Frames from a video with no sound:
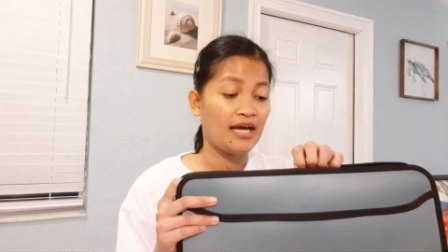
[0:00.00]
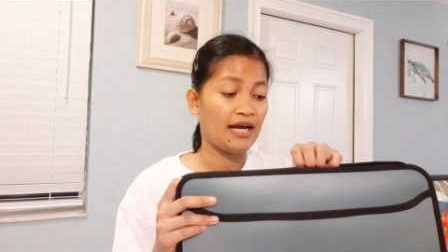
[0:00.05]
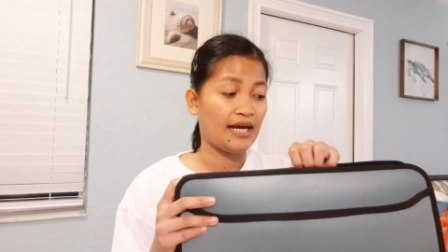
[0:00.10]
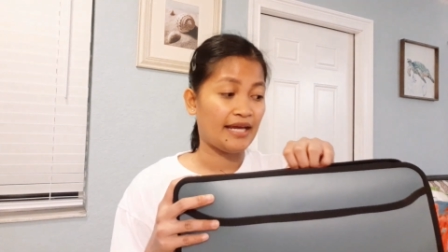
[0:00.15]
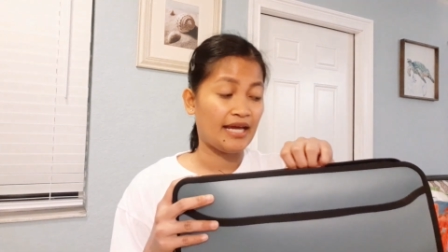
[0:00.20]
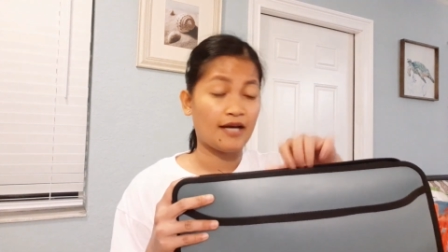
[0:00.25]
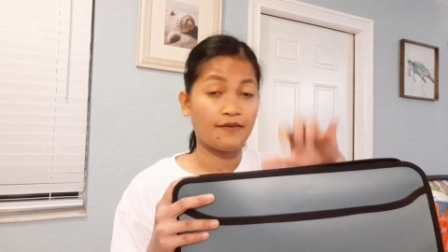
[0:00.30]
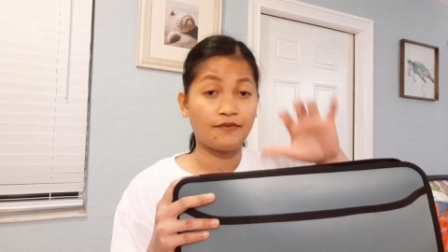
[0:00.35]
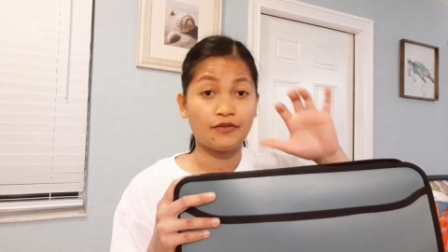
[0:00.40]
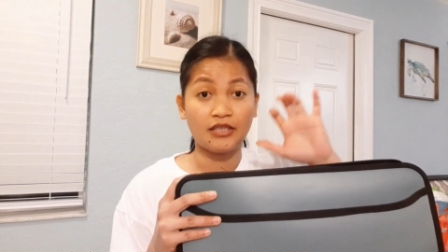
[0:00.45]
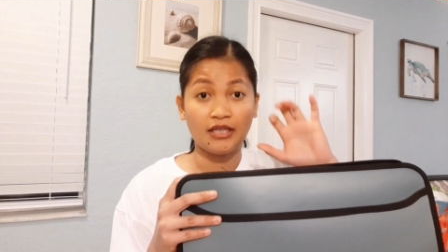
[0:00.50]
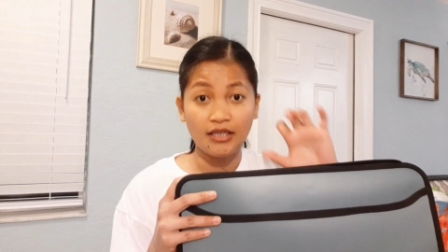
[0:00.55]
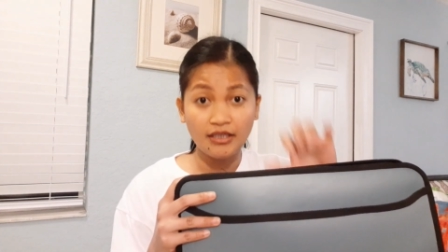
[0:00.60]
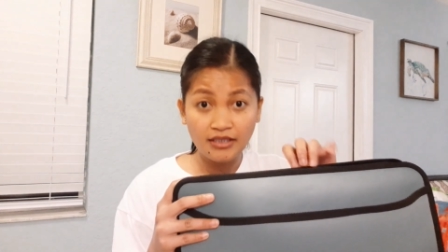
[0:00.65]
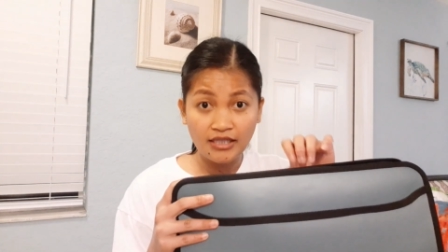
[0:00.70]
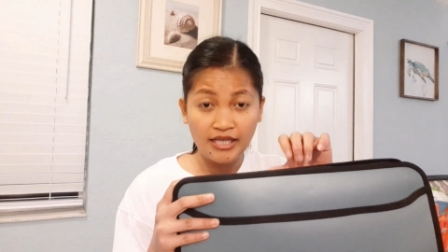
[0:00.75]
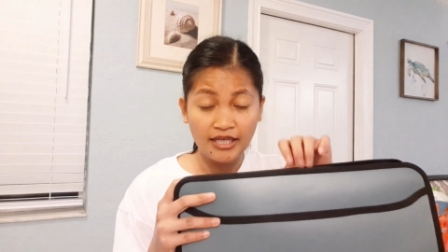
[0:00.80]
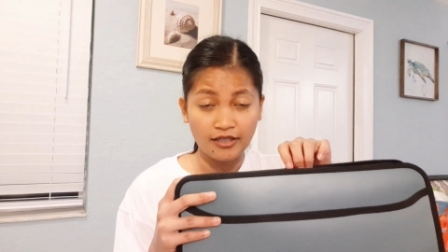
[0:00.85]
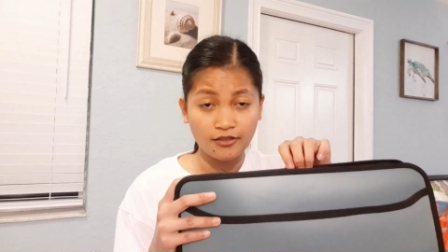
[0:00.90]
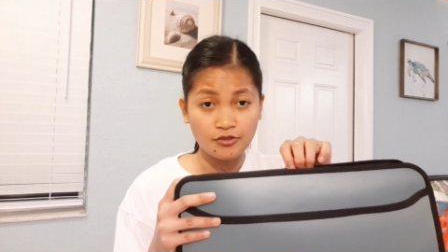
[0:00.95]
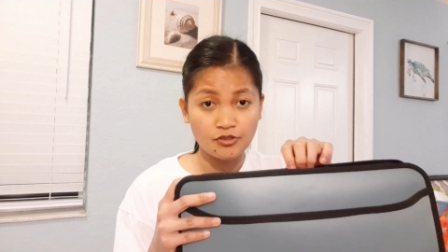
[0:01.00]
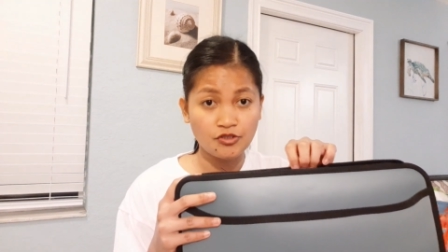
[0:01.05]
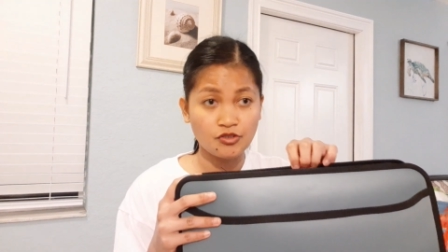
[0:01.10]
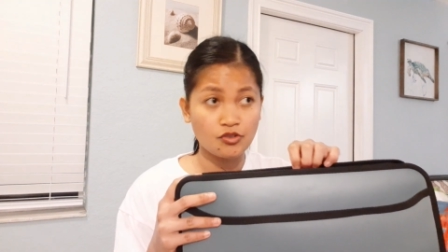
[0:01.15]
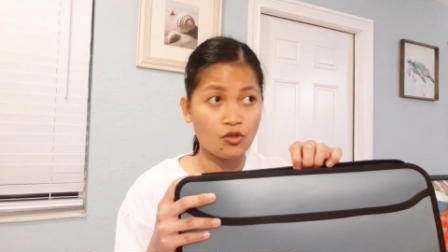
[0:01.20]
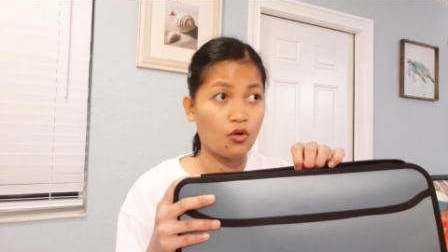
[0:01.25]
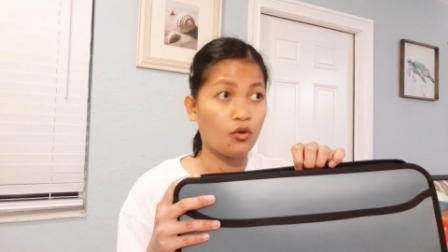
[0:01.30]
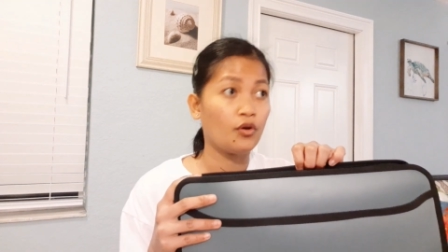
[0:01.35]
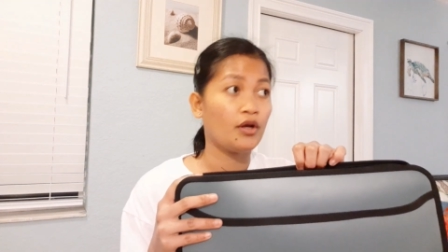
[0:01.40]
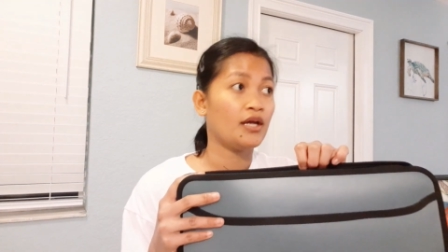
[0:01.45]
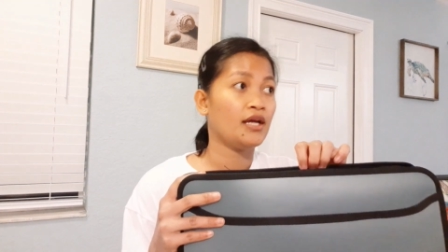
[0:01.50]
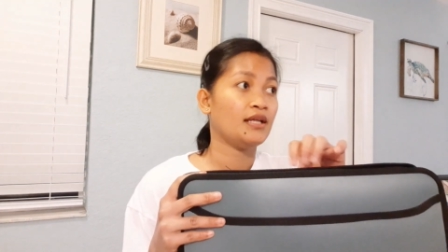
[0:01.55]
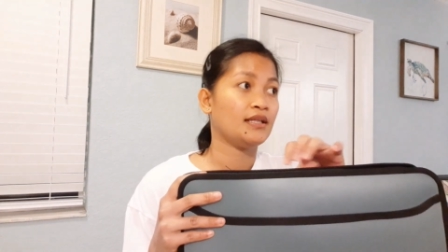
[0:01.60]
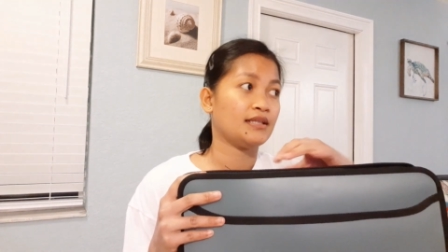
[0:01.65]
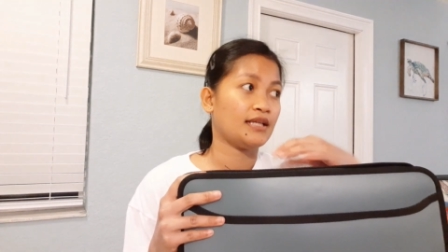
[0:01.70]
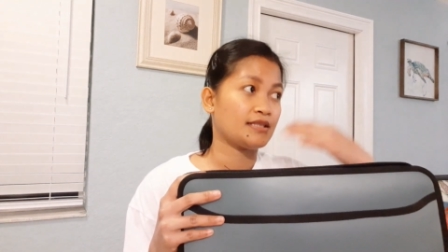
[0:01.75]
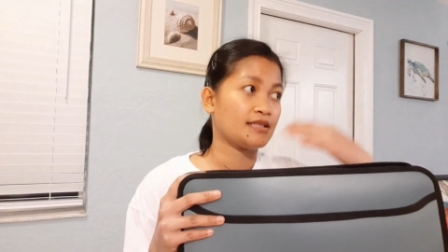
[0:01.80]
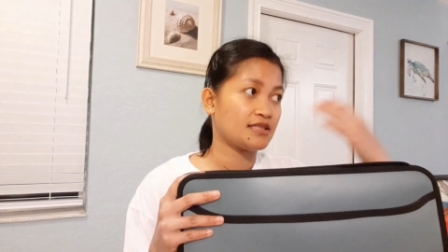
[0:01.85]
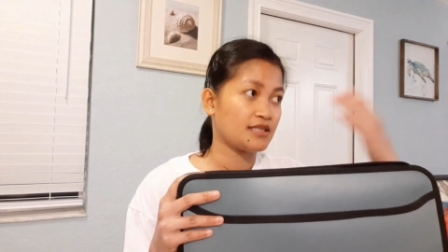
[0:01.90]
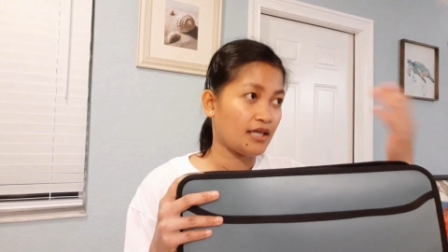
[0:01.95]
I have it in here. So
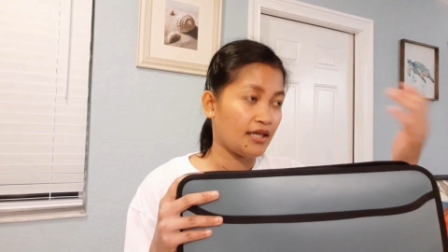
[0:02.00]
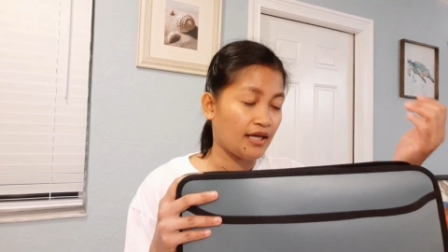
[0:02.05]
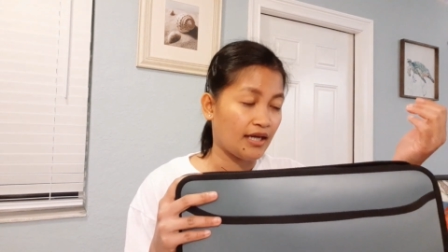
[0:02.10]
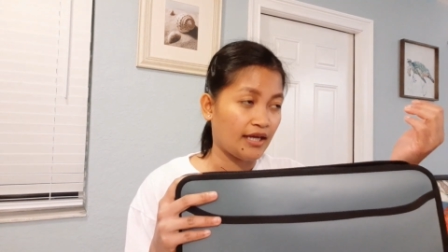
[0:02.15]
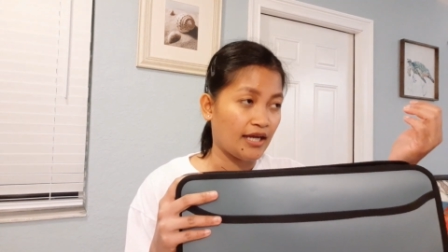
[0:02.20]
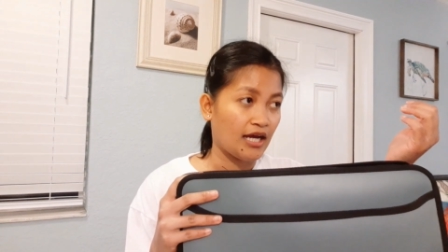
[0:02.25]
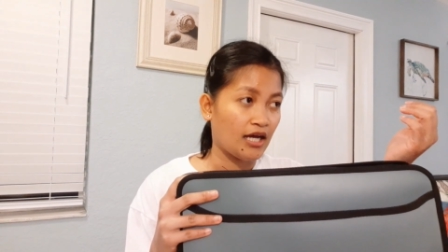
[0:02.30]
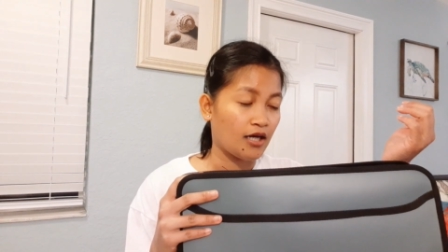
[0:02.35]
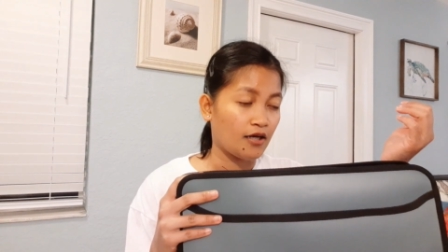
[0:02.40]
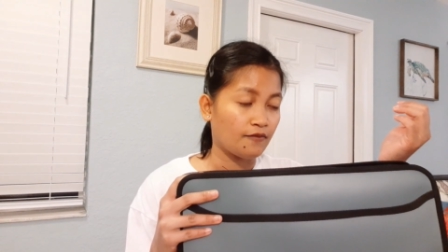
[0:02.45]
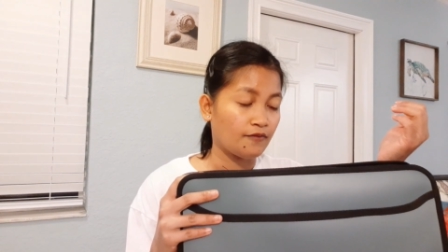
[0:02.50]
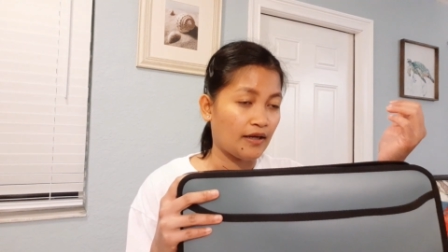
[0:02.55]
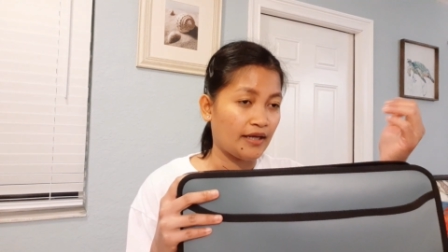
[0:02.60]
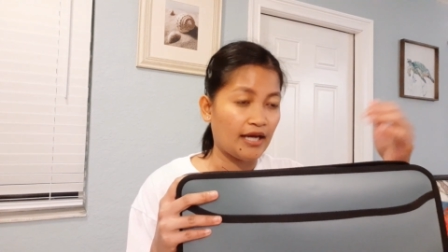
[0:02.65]
let's say I have,